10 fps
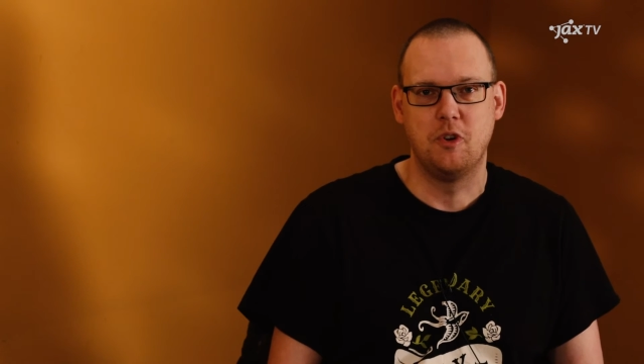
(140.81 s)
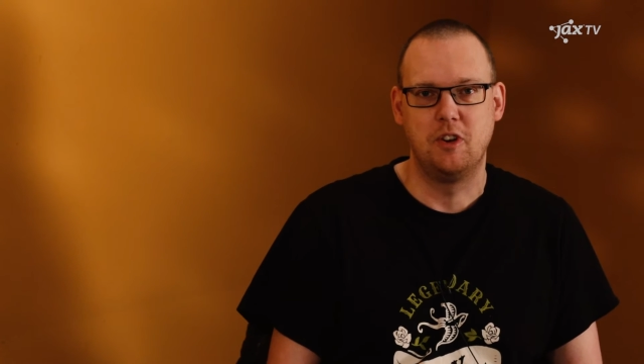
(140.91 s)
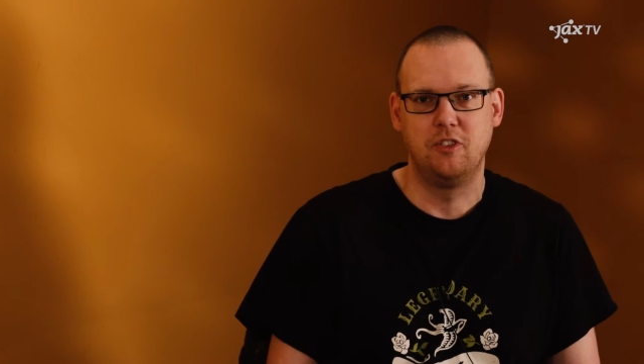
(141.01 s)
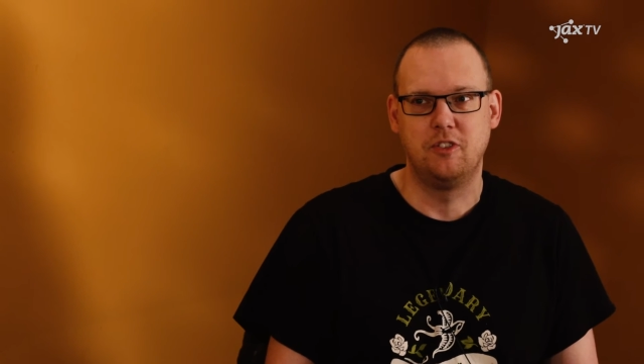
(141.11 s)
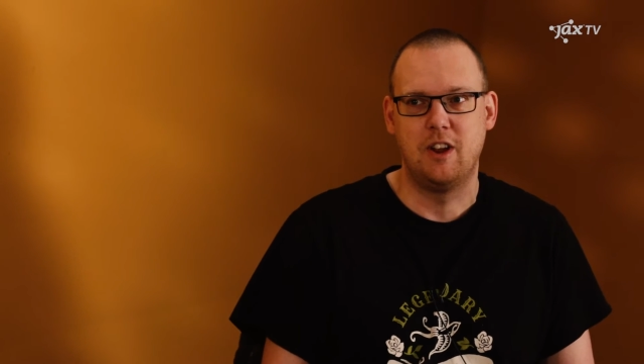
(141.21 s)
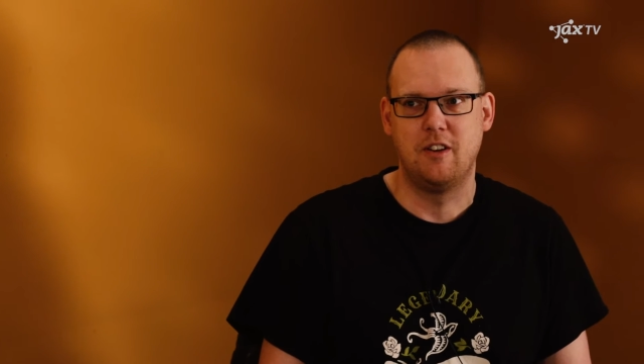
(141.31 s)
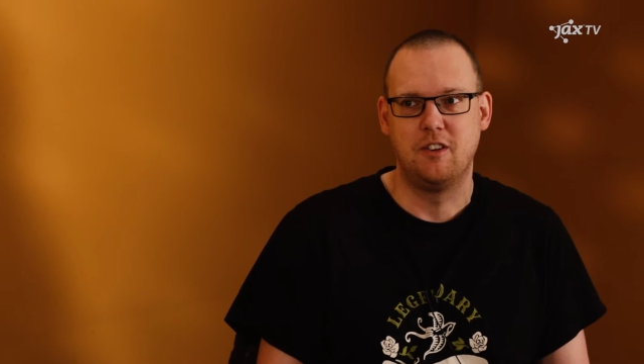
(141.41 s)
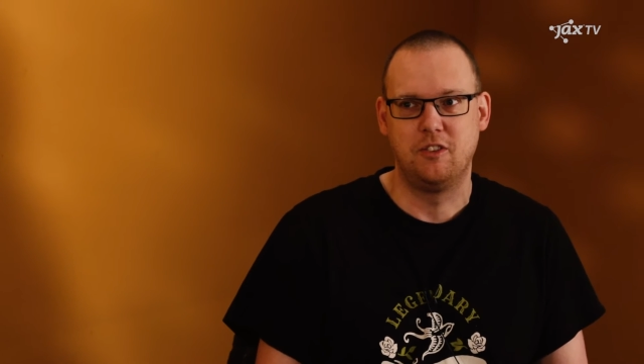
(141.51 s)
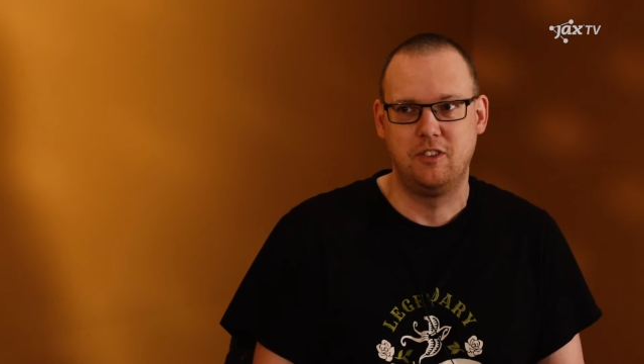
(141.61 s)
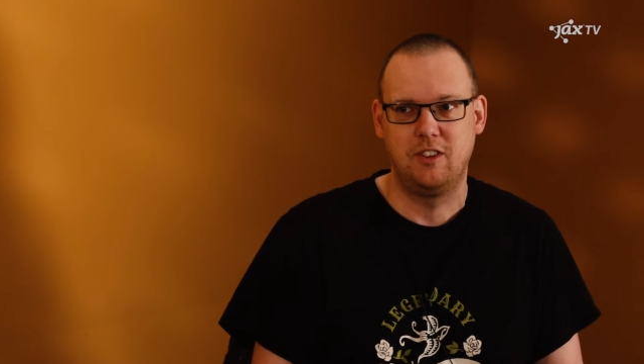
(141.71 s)
warnings
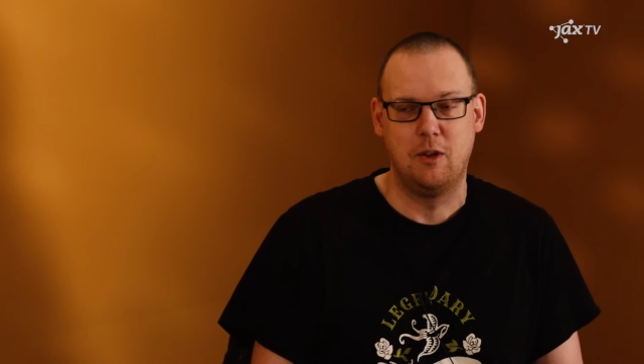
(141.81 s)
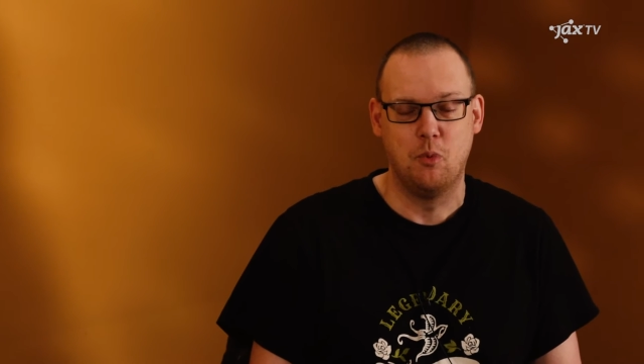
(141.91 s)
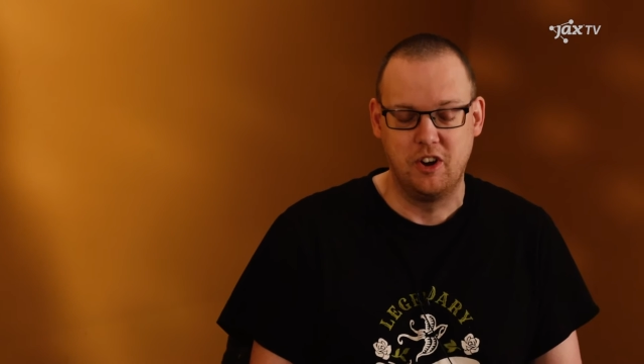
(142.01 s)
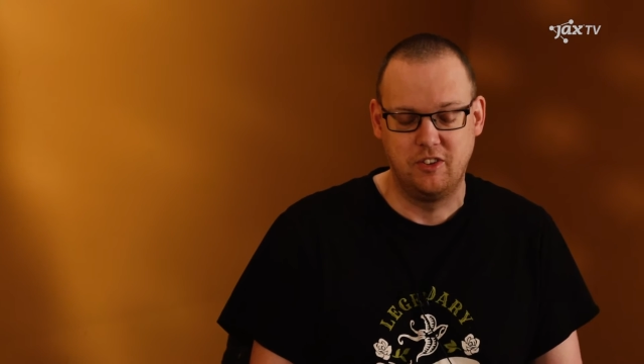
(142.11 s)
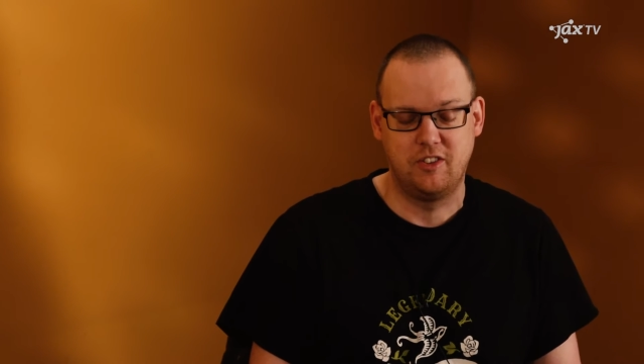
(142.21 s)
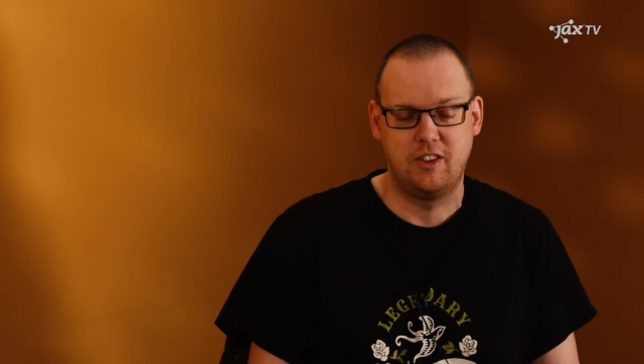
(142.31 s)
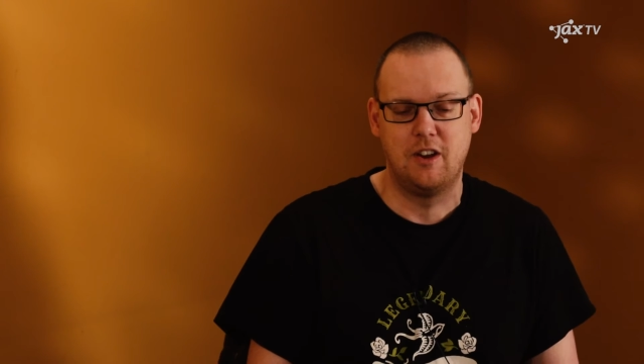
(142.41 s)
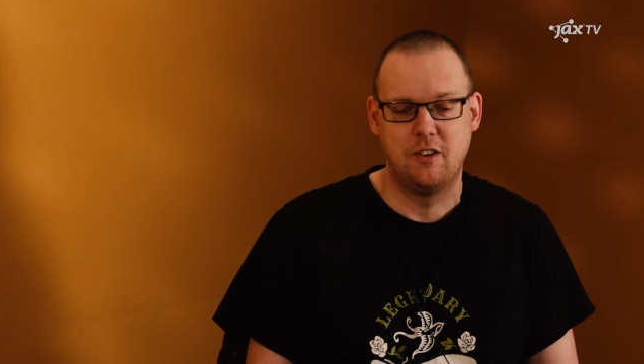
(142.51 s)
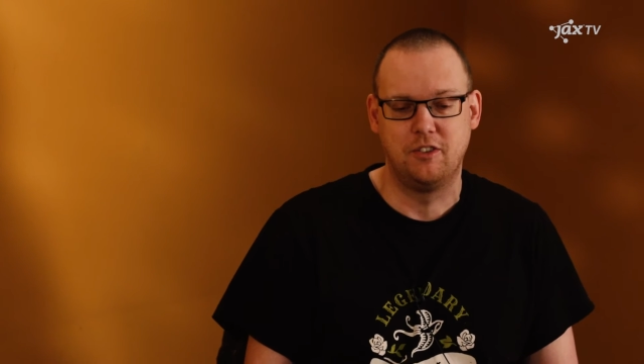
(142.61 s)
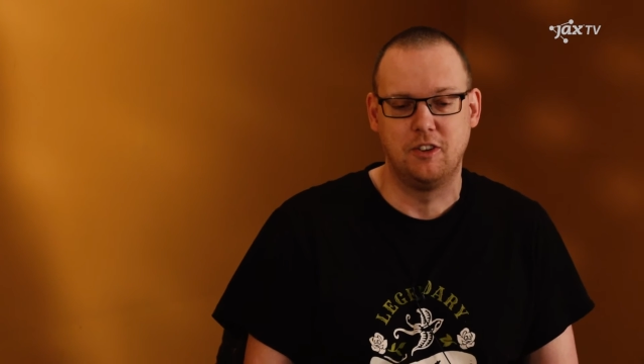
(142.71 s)
as
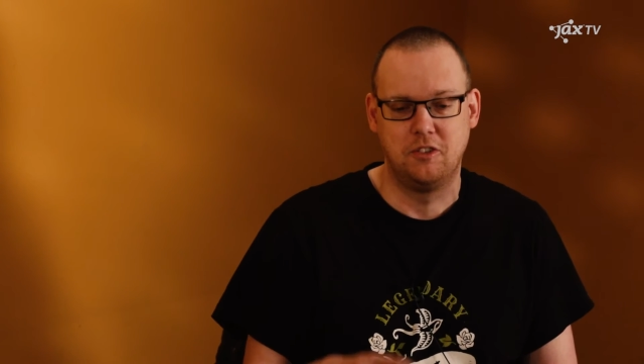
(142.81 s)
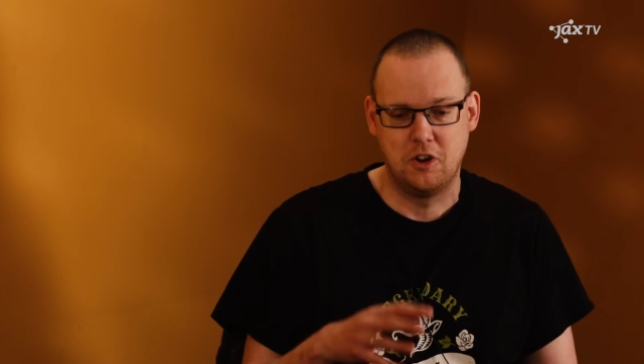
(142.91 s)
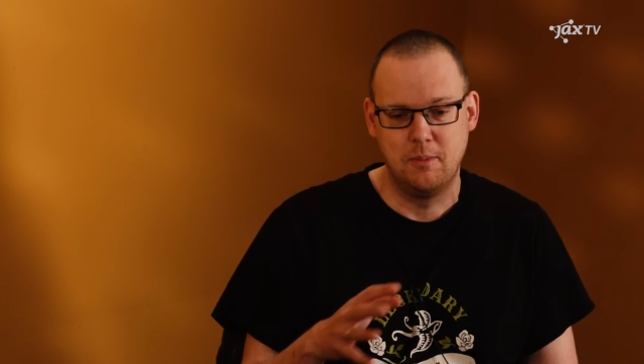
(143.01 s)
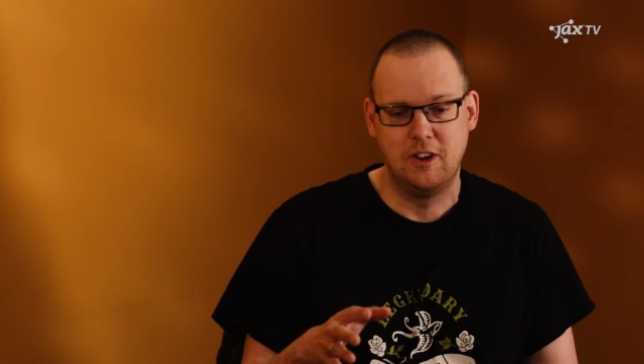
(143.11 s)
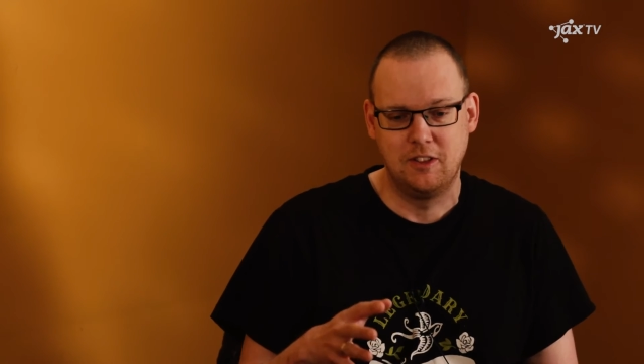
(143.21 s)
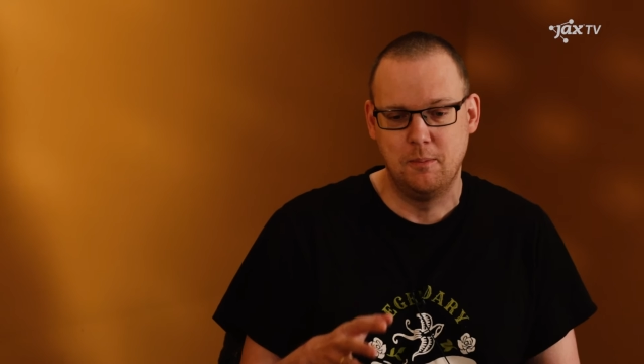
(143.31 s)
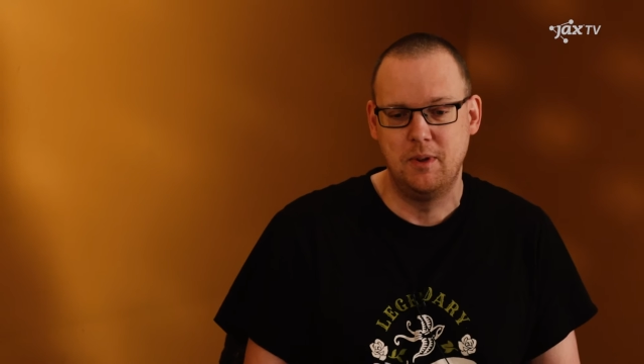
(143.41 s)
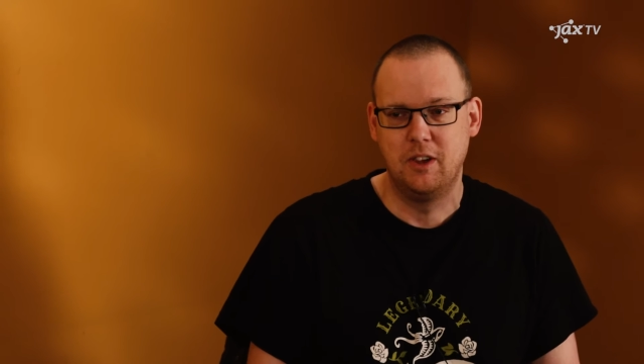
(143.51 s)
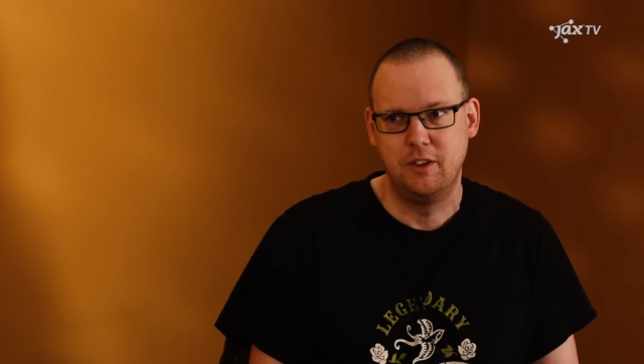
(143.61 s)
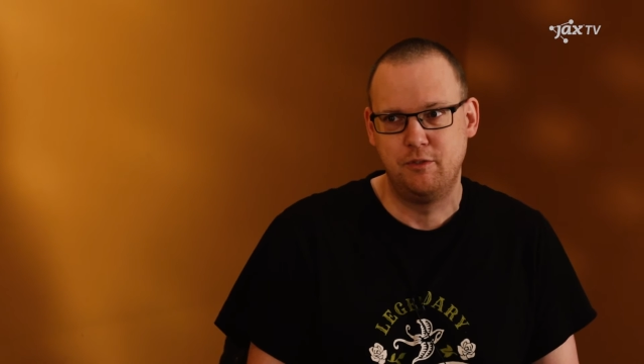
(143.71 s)
errors and terminate the
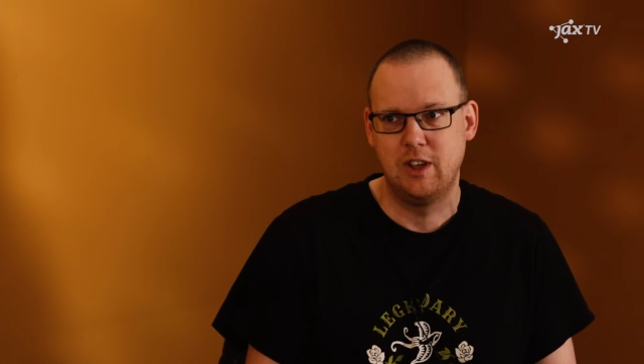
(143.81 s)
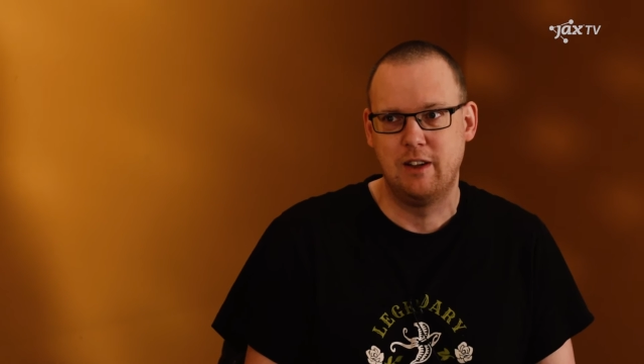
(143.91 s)
build if you